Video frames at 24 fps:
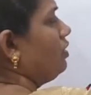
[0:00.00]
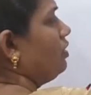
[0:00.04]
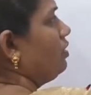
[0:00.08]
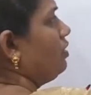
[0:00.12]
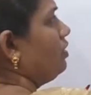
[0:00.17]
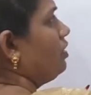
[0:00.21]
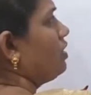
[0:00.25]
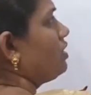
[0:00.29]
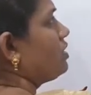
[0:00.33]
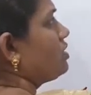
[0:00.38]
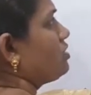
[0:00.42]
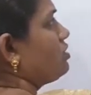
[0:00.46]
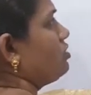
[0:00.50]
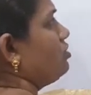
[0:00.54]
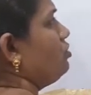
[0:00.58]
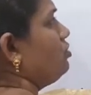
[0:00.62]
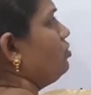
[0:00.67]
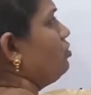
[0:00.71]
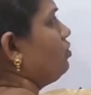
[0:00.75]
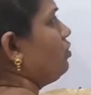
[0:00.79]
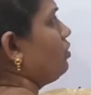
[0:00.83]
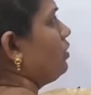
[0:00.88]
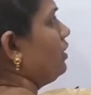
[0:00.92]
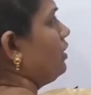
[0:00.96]
next
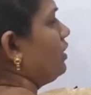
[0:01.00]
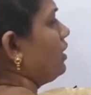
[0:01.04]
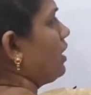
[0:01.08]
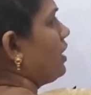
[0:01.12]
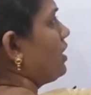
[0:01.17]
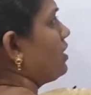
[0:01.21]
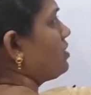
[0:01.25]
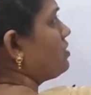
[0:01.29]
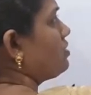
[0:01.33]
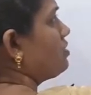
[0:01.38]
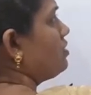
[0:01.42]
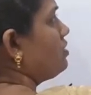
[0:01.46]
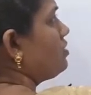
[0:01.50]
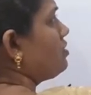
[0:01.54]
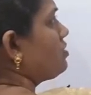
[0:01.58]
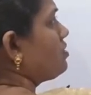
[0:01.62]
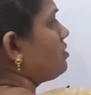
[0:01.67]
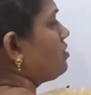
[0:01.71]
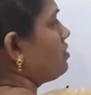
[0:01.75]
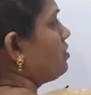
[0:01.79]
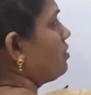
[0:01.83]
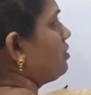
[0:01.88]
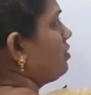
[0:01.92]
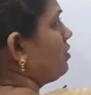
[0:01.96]
nucleic acids.